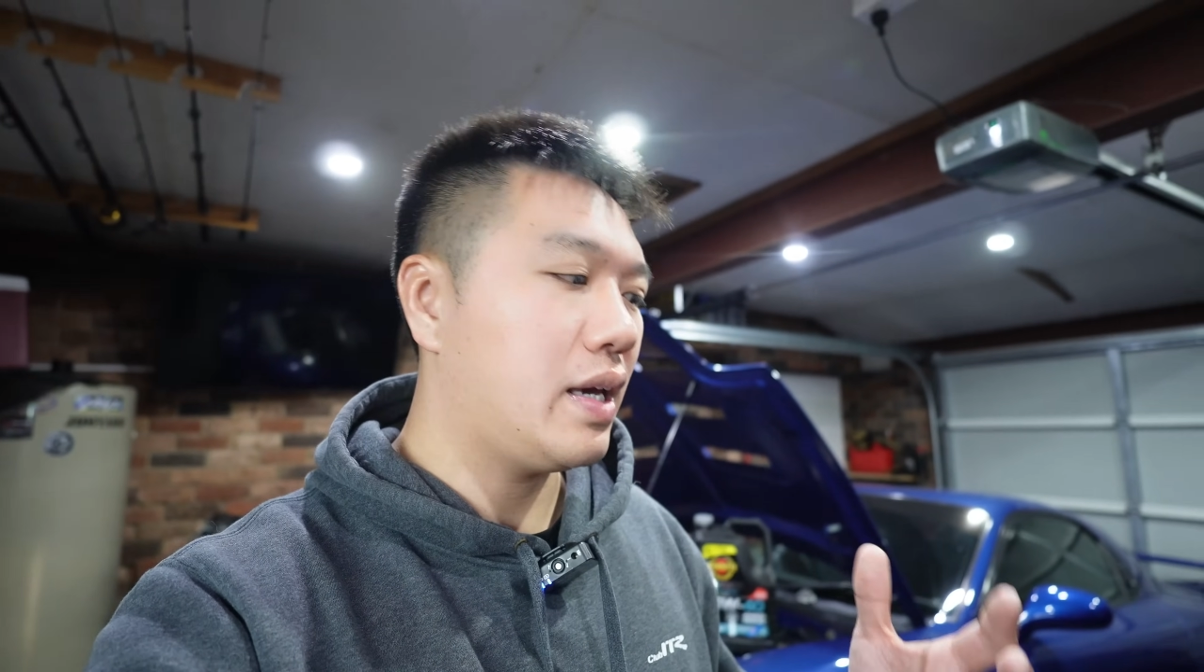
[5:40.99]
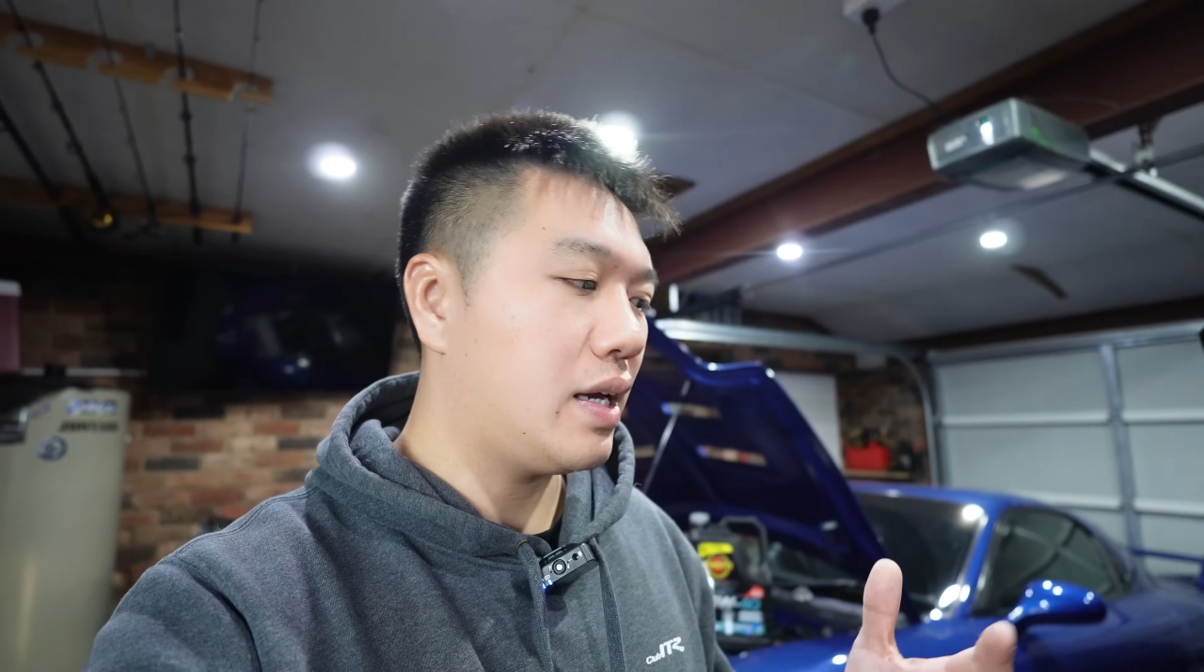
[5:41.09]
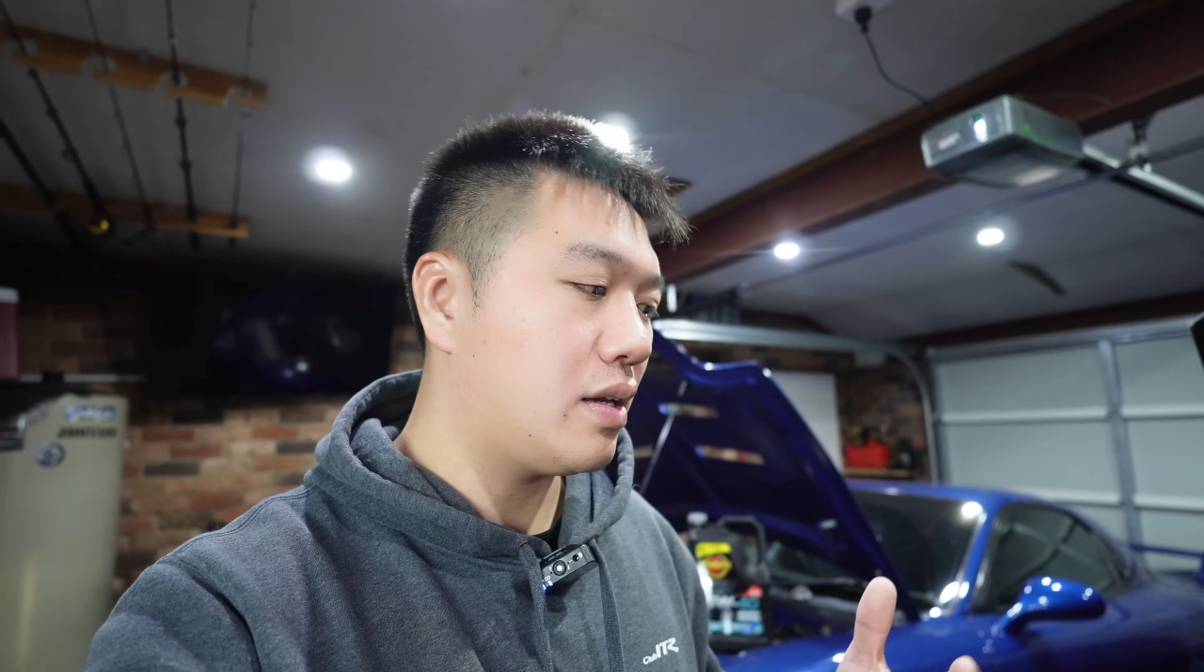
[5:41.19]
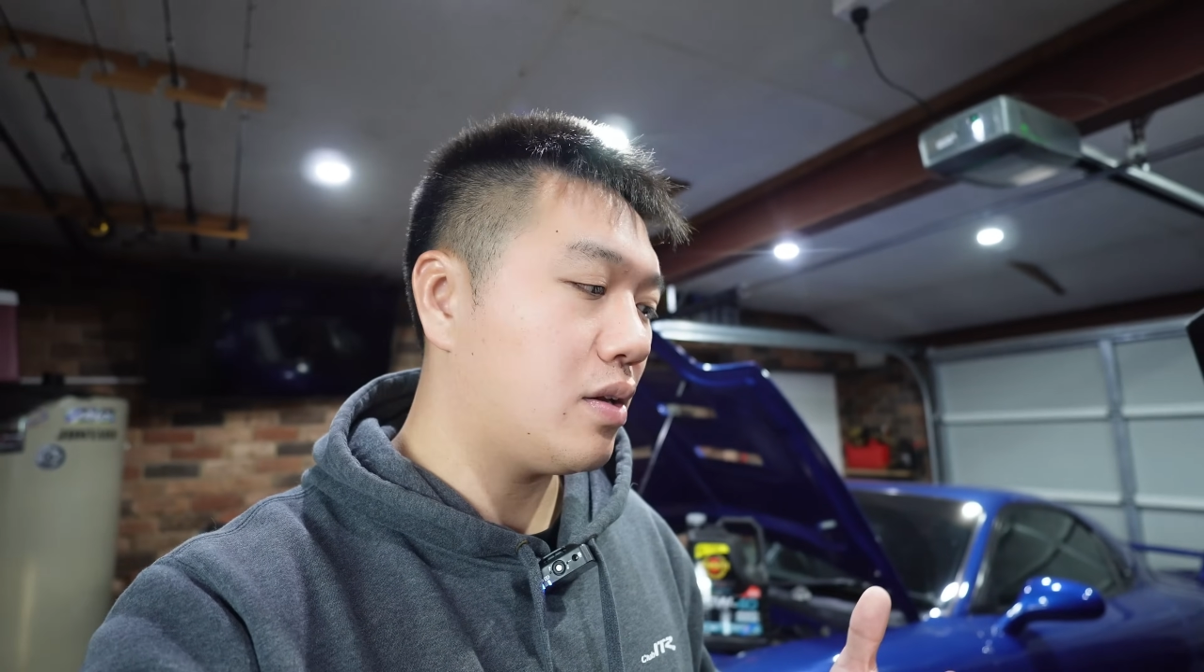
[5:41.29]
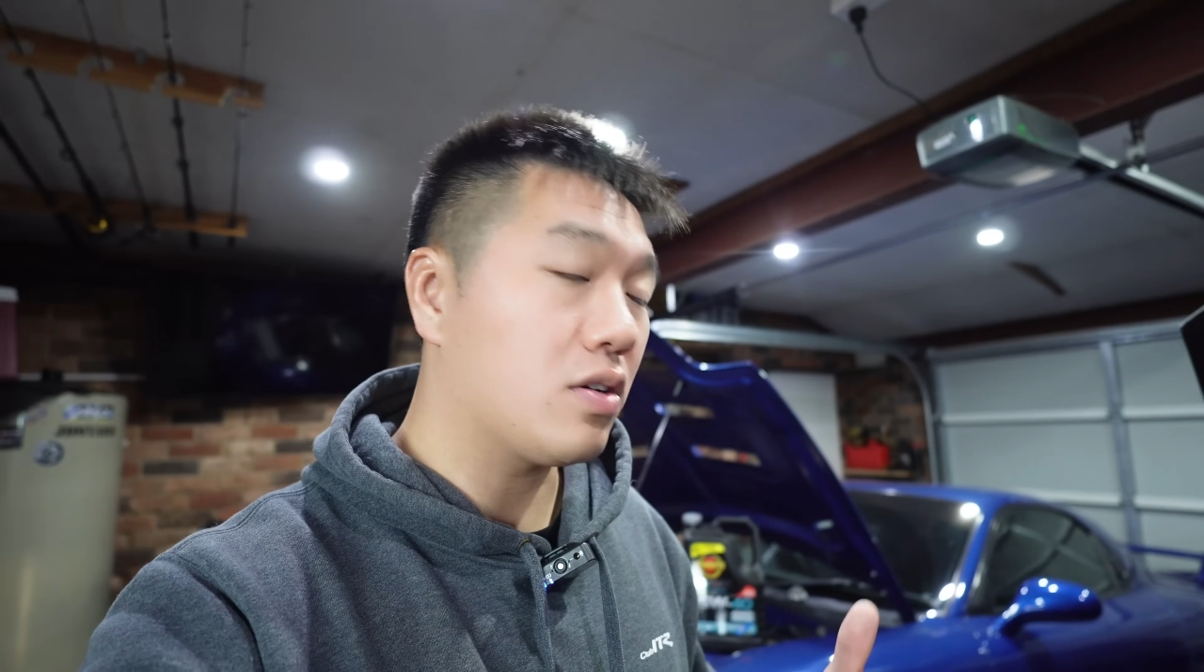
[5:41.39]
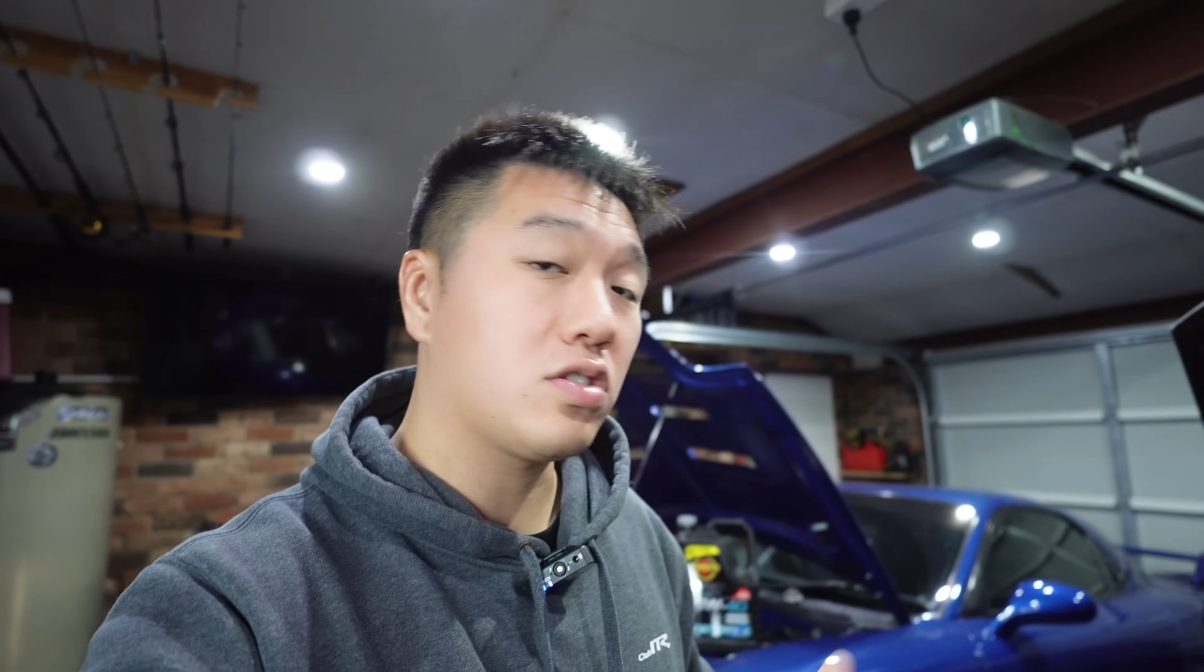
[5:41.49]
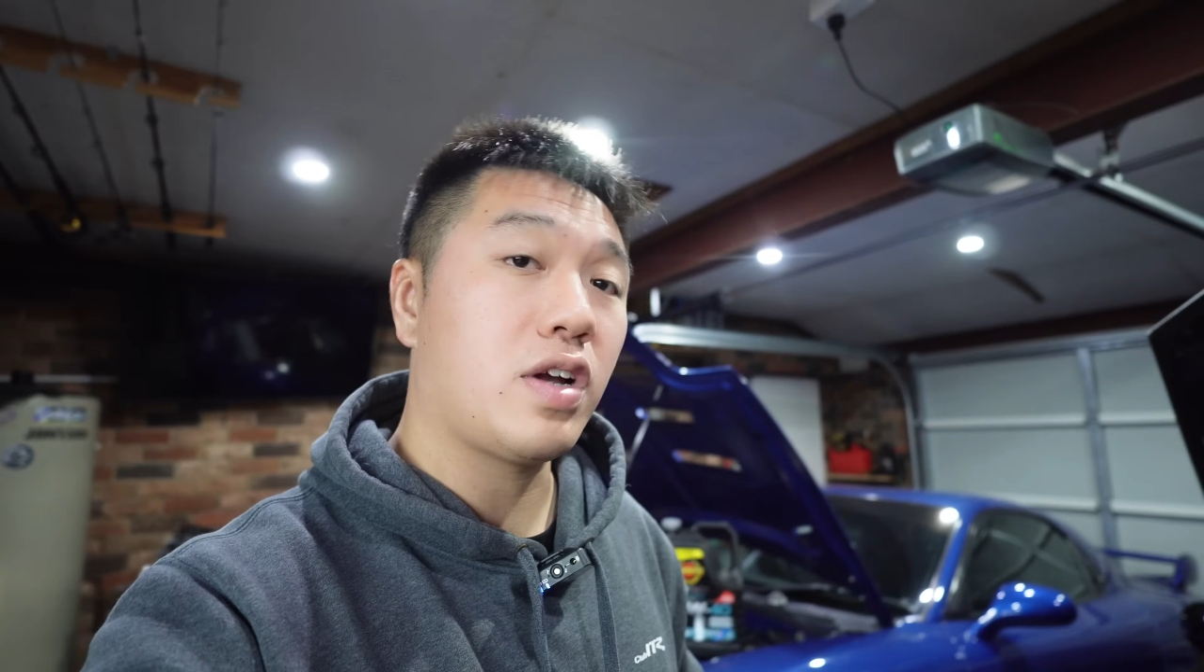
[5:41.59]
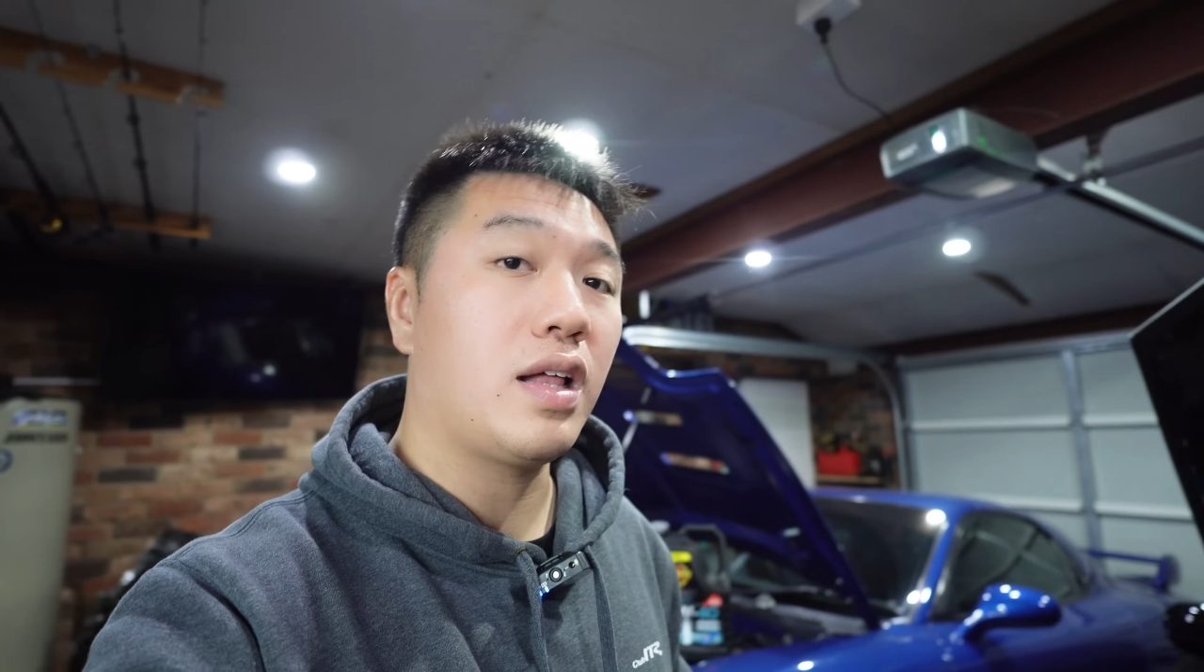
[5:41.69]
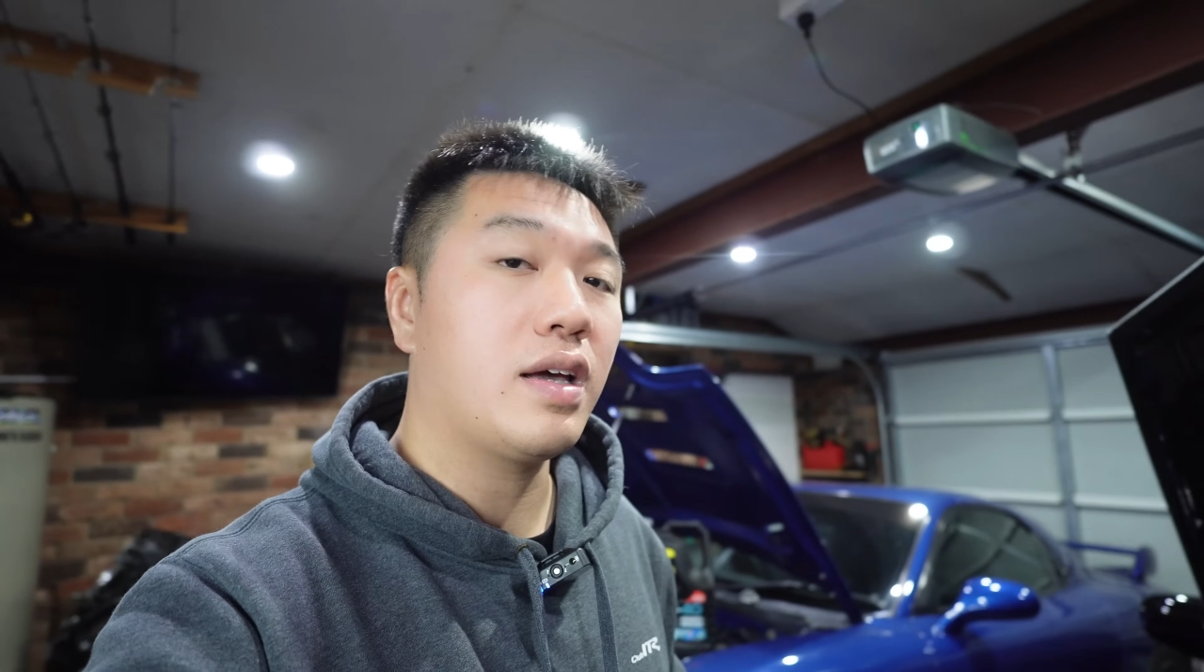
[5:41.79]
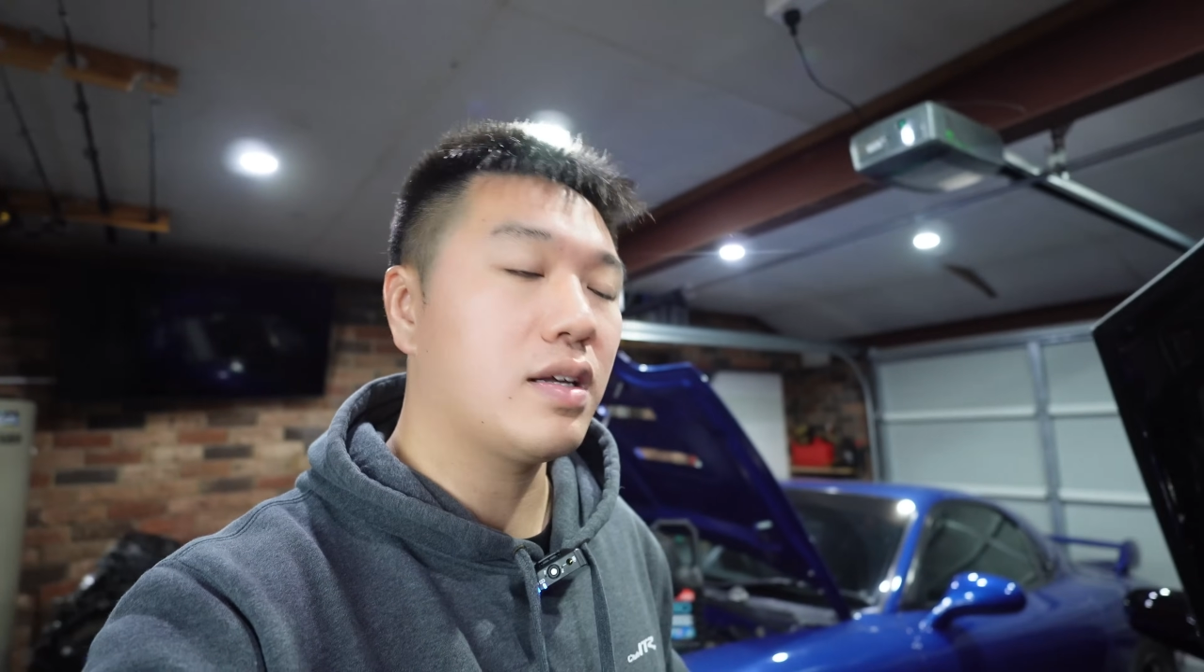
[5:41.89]
in
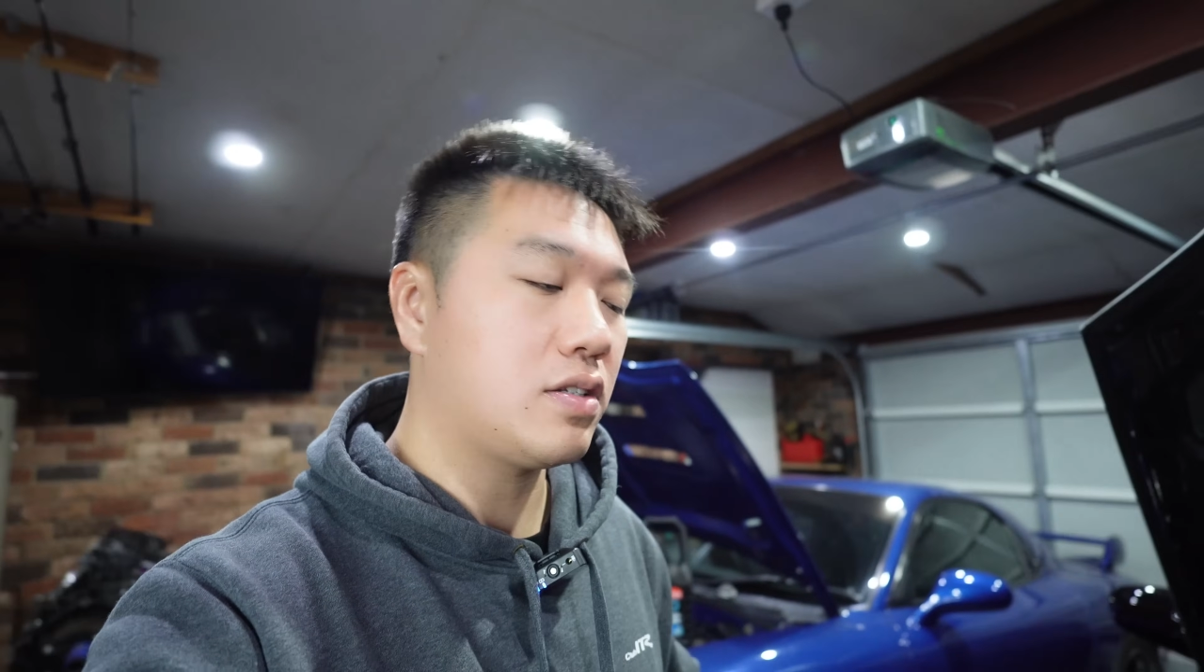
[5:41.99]
Australia,